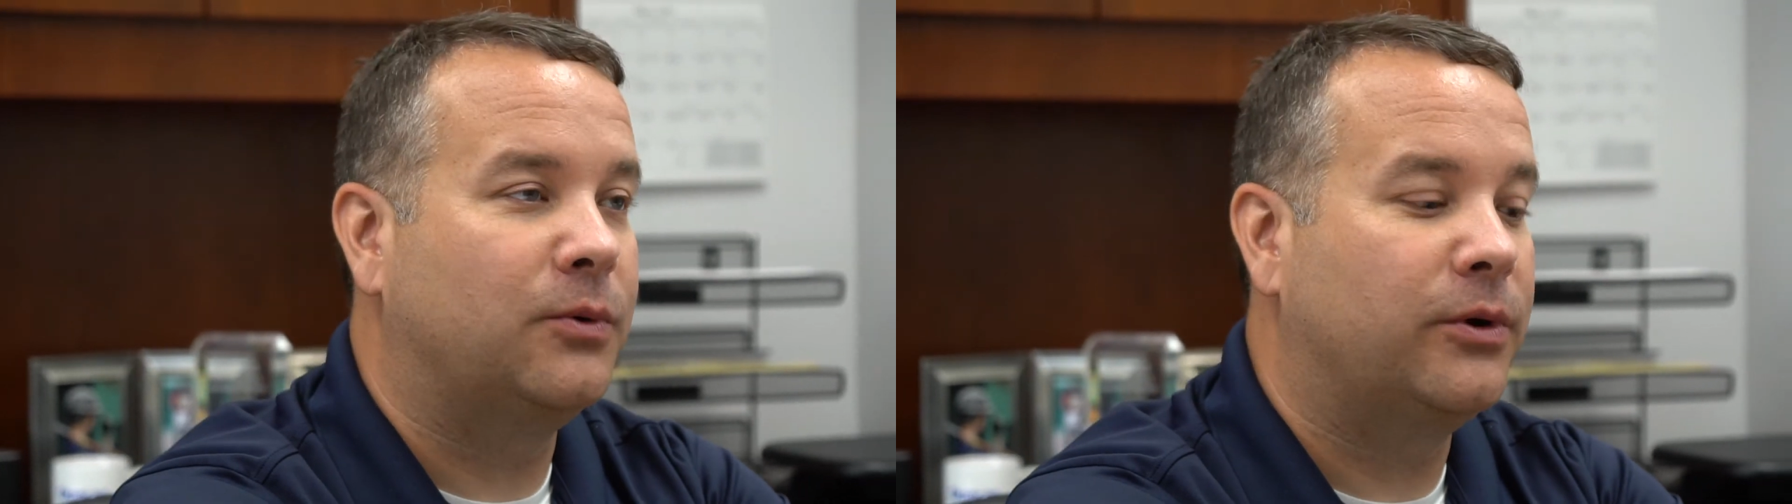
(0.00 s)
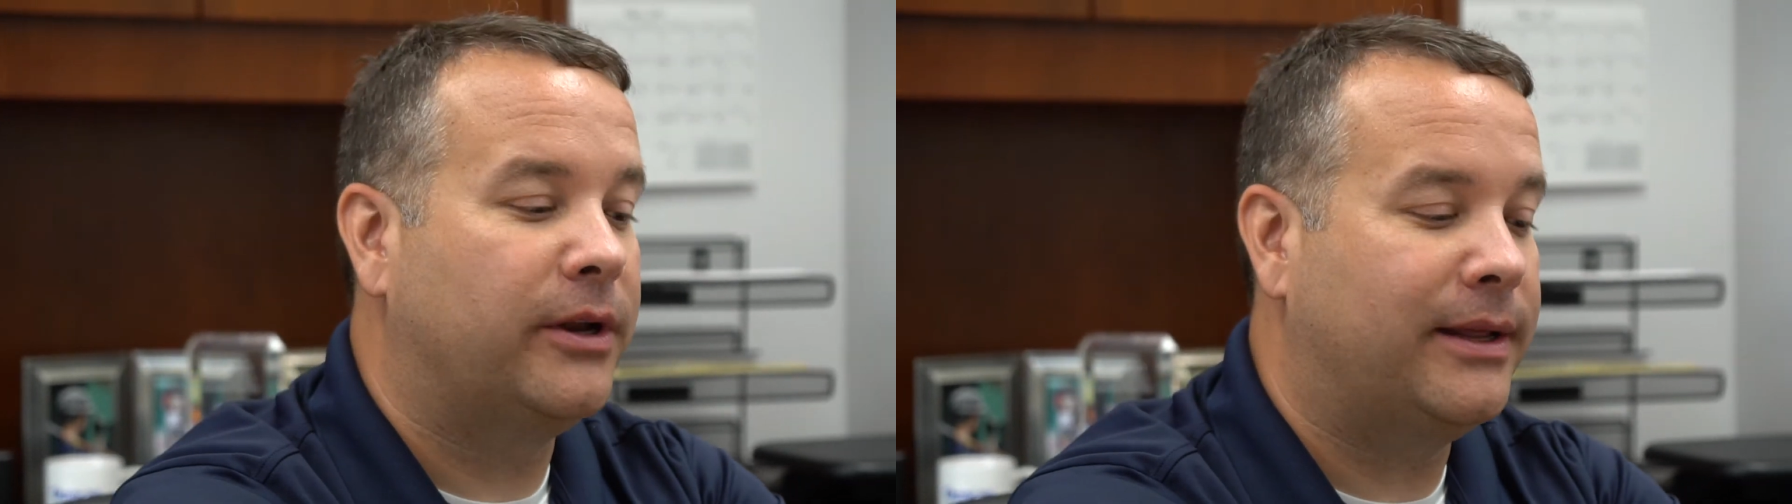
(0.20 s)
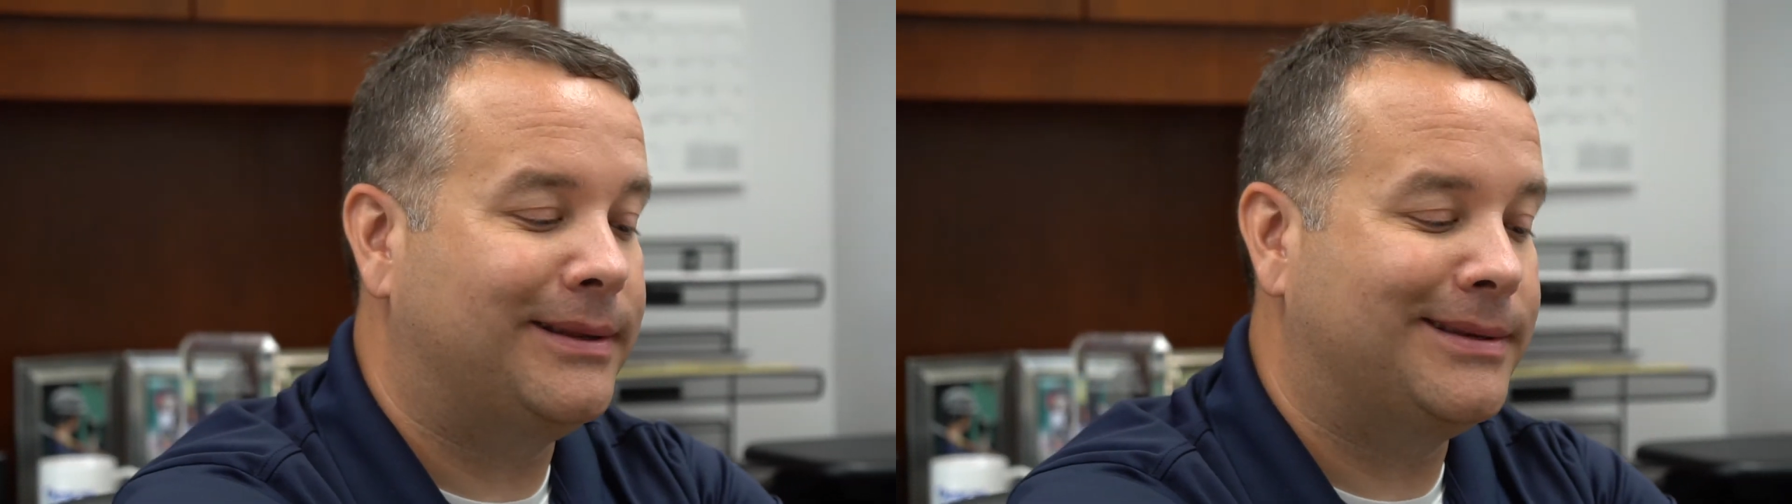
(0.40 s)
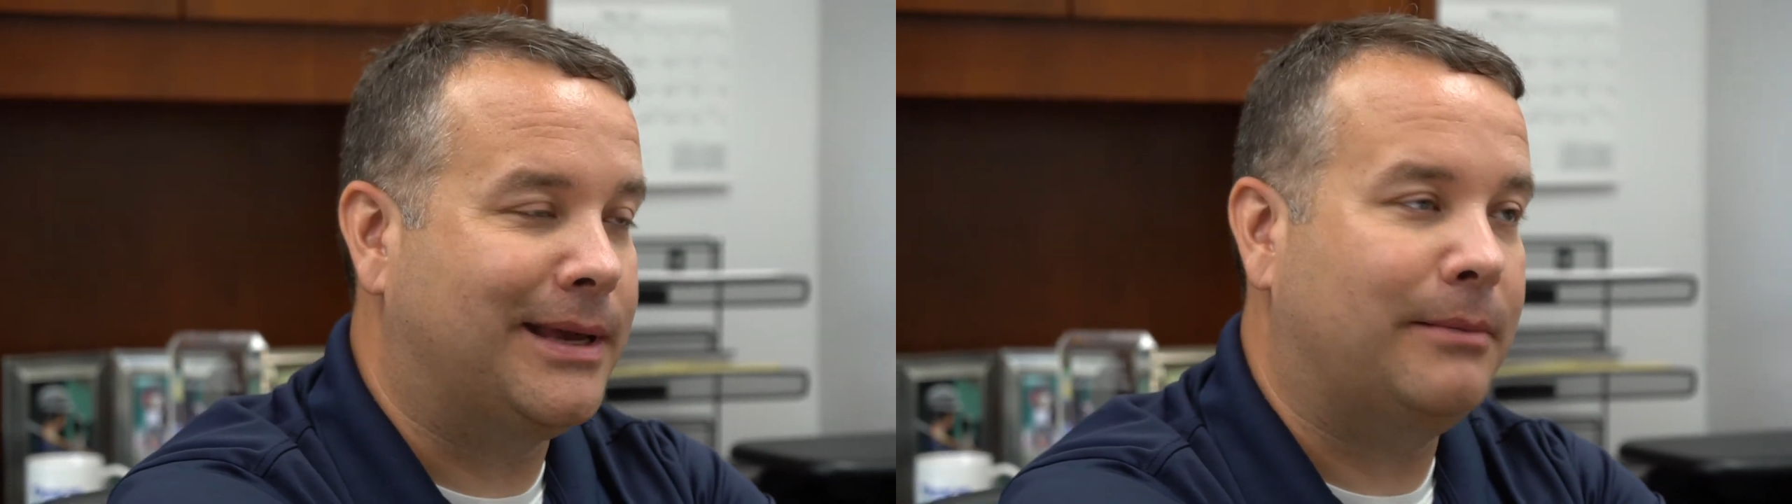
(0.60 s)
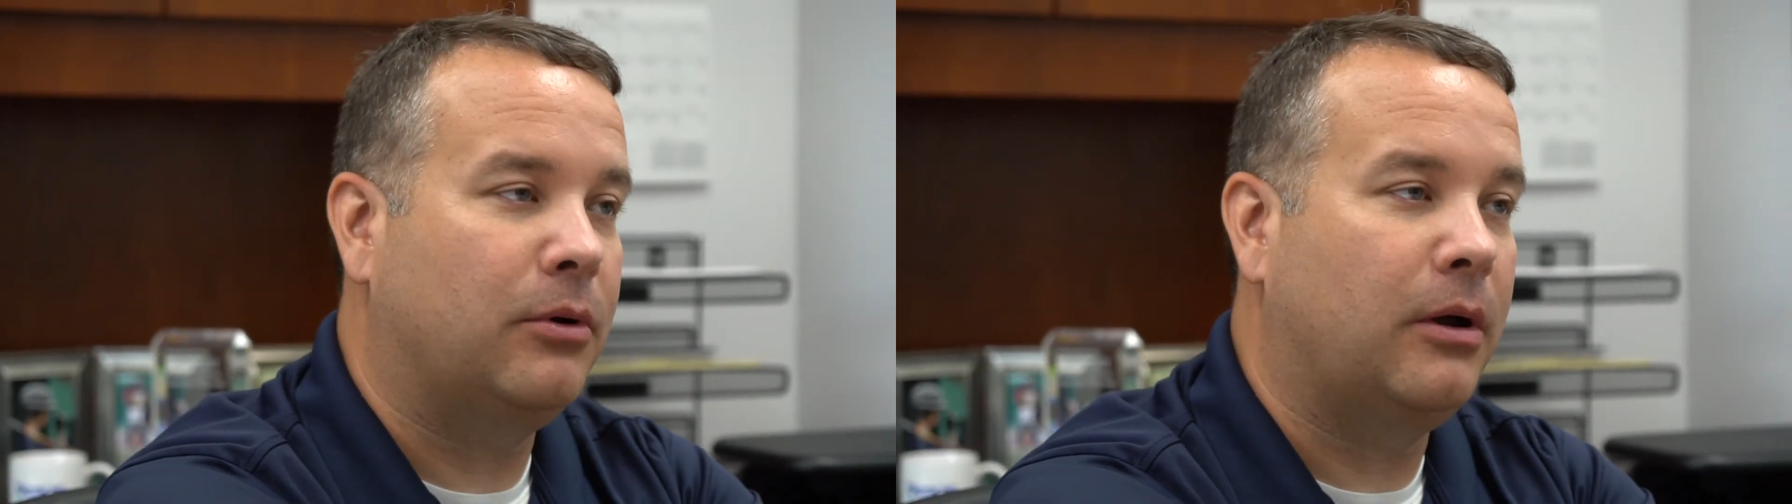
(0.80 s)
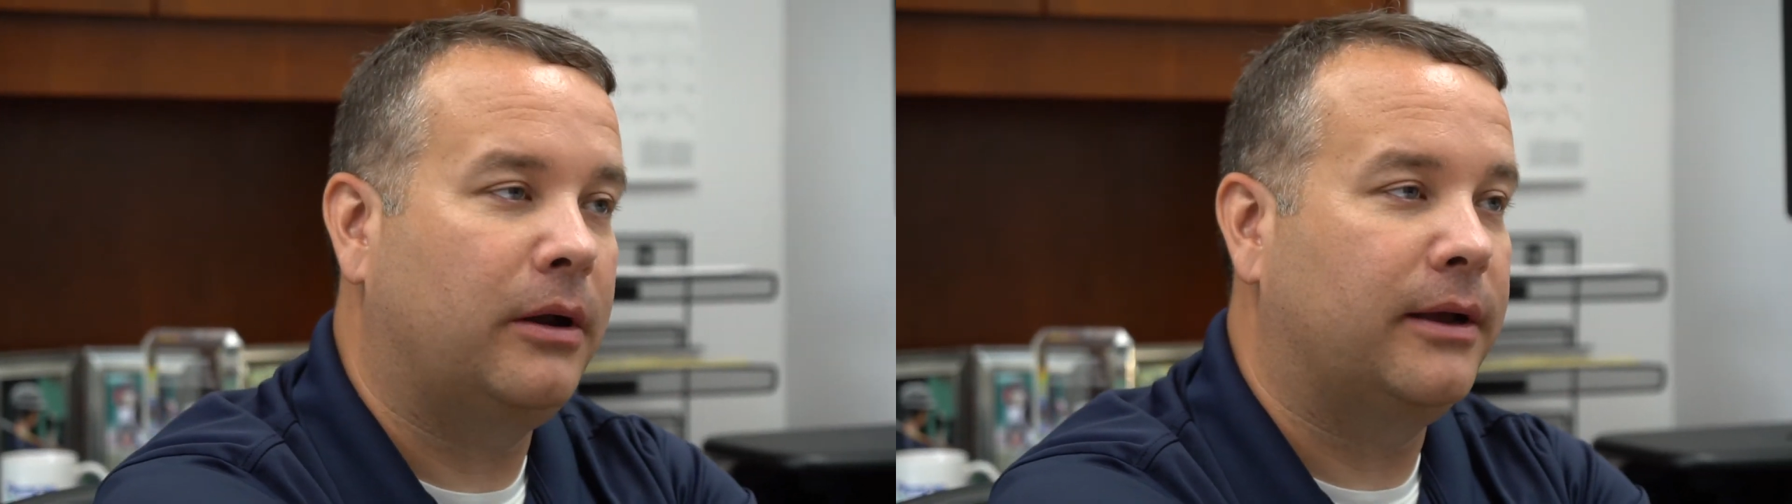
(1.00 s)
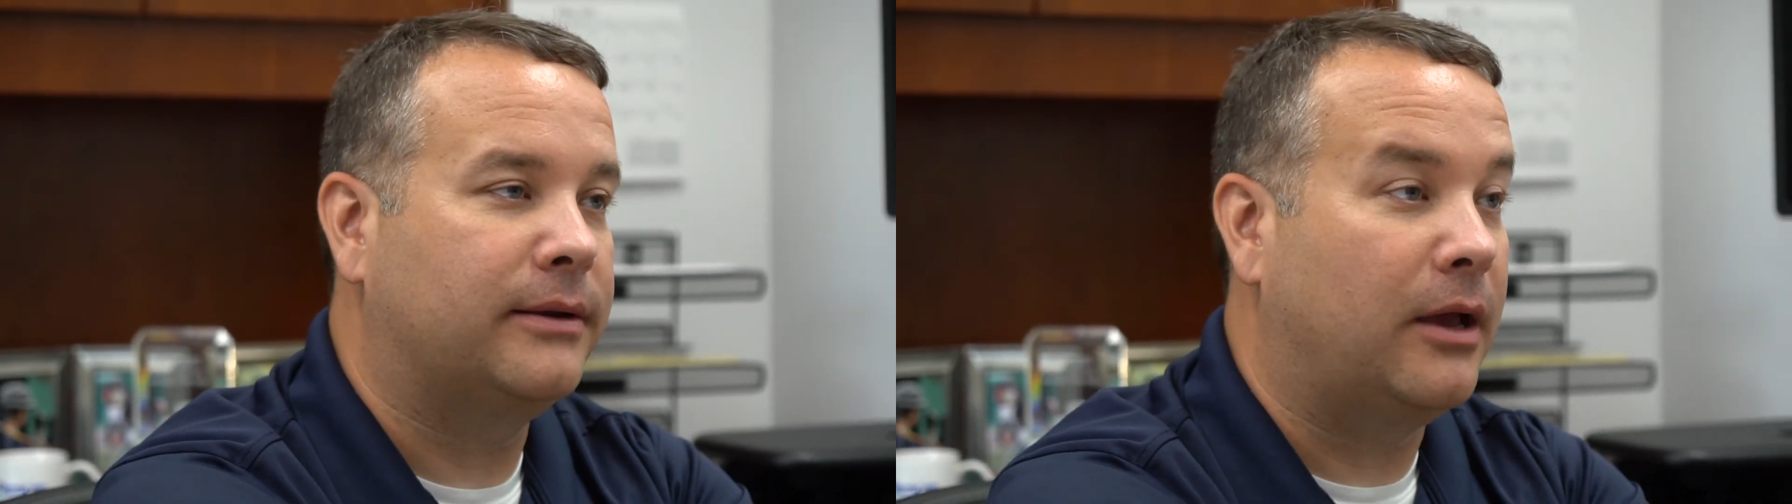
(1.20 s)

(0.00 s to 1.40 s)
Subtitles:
order to get the same product.